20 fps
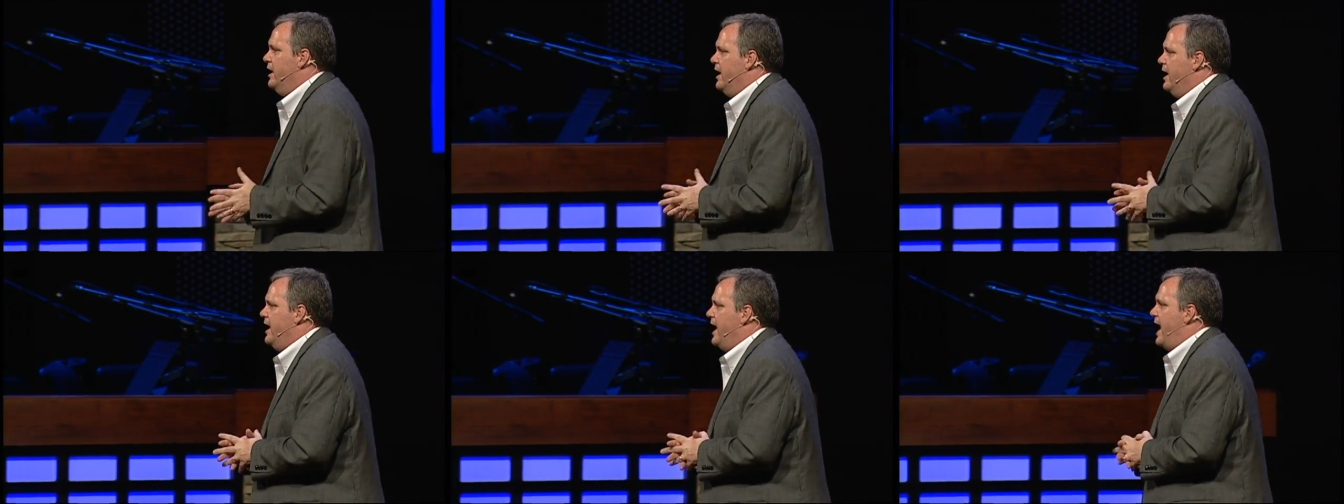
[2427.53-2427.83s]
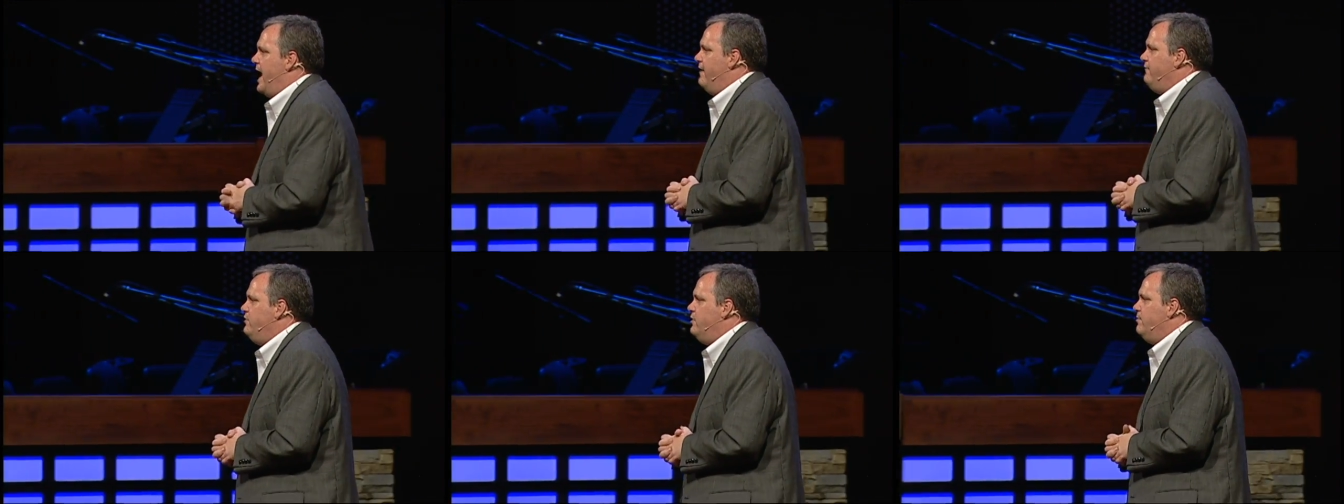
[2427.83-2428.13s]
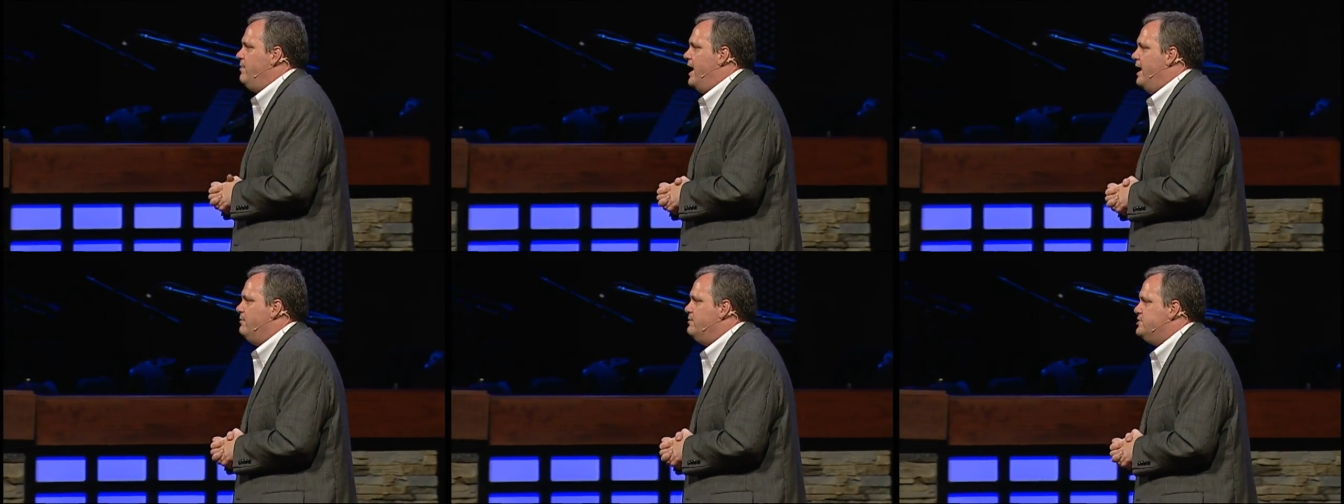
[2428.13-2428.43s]
at
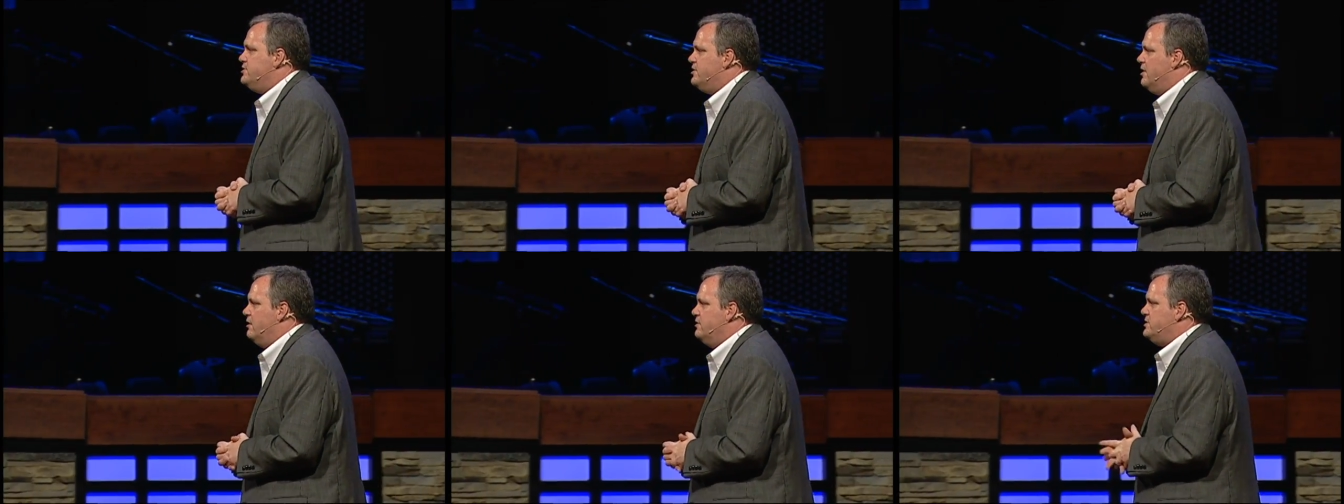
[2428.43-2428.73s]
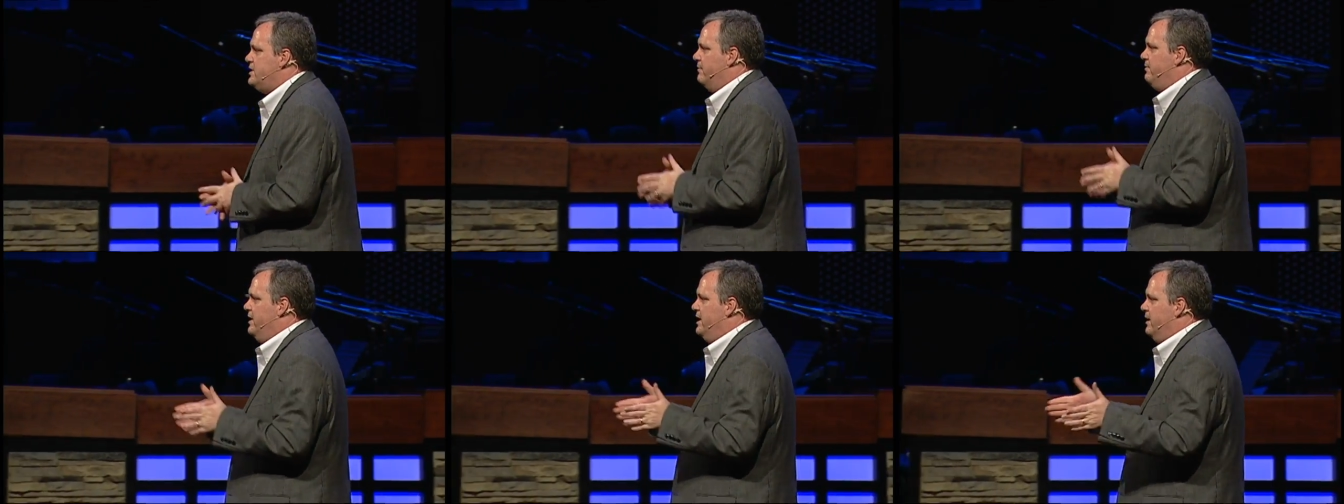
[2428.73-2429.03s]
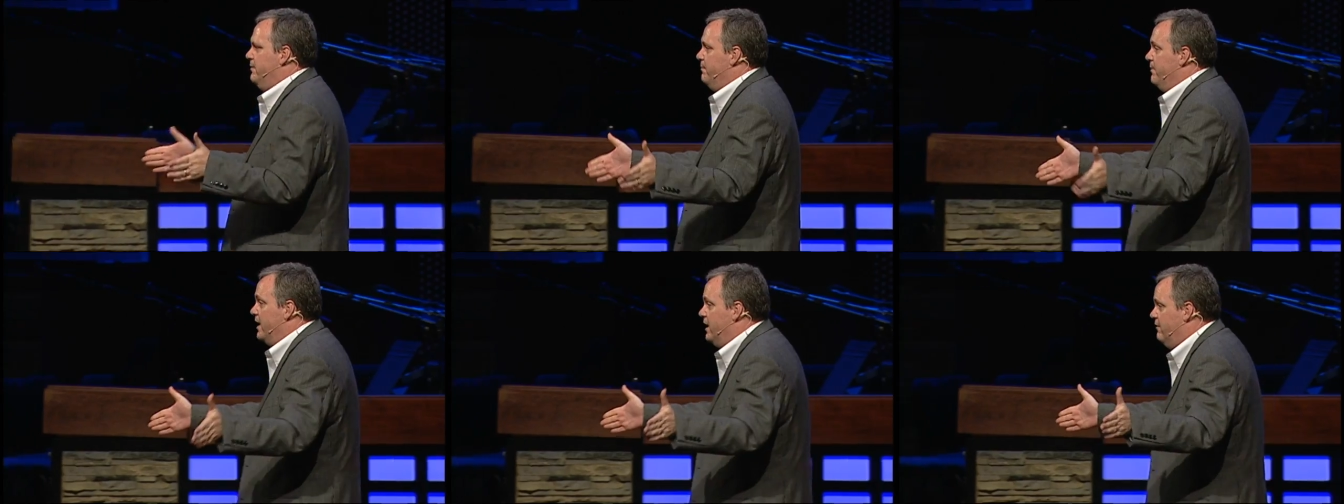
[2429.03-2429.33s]
Highview Baptist Church. I've been
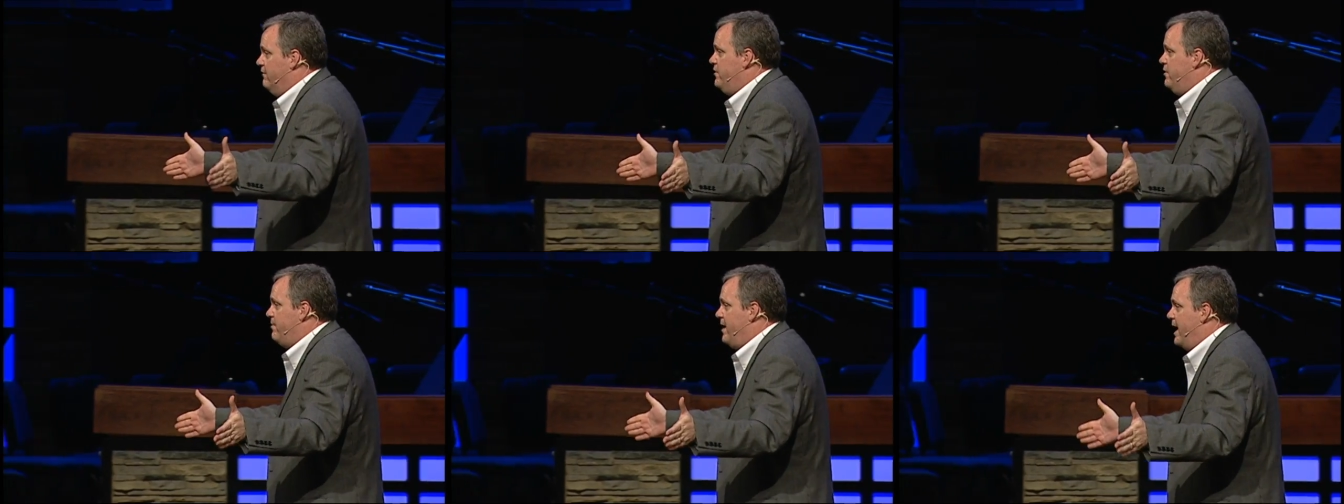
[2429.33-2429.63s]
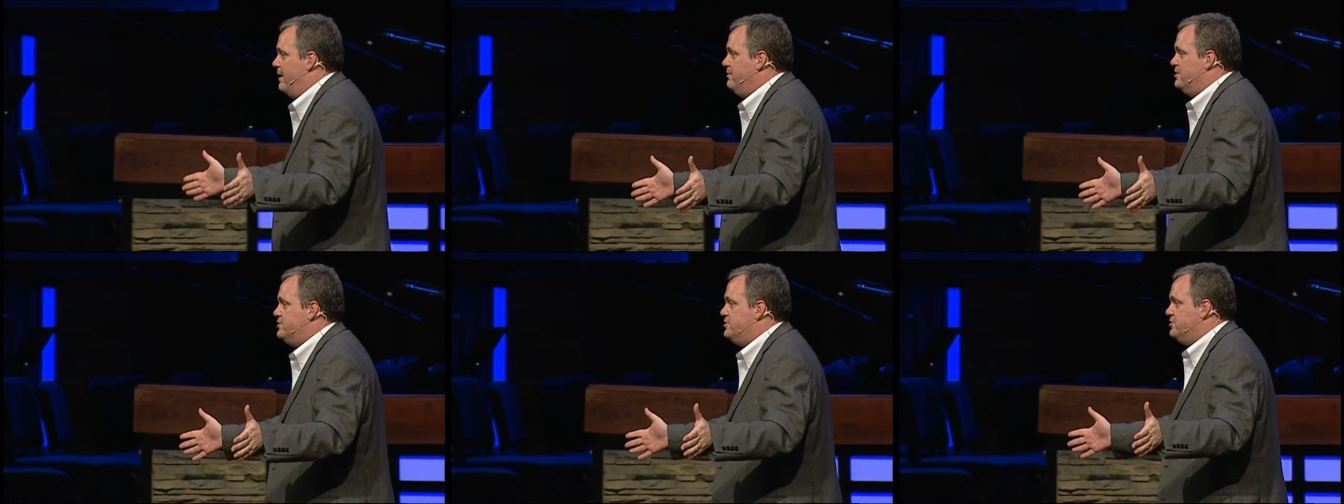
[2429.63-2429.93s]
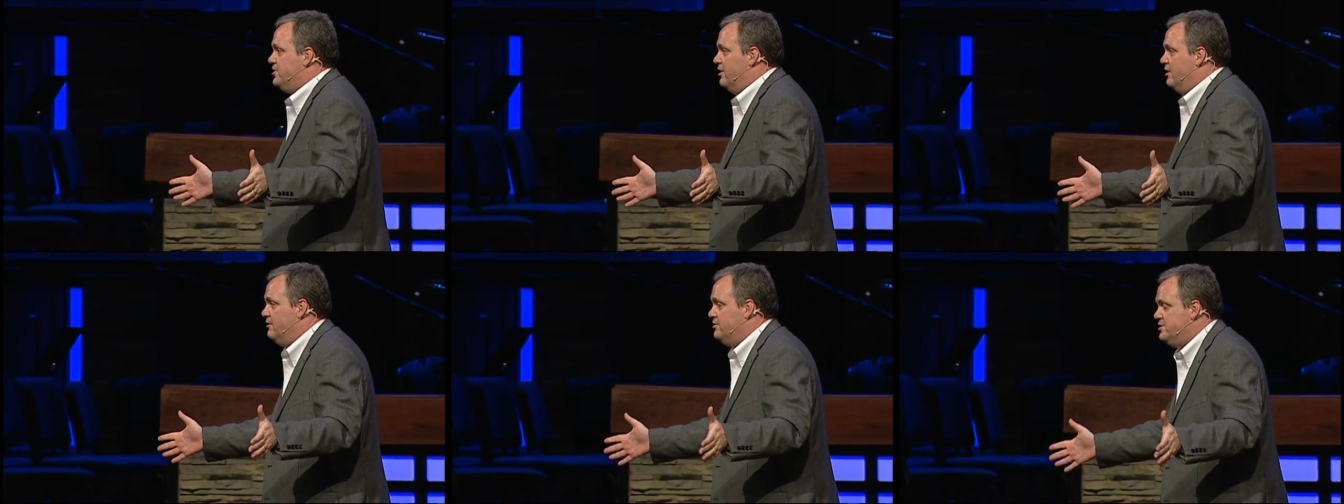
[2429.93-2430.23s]
at Bellevue Baptist
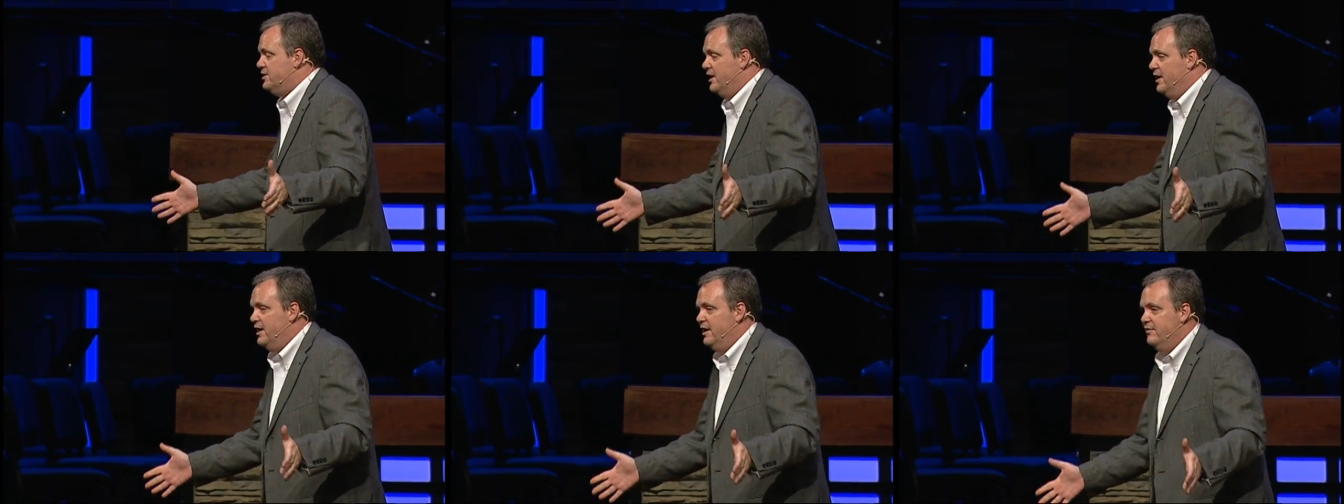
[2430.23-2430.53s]
Church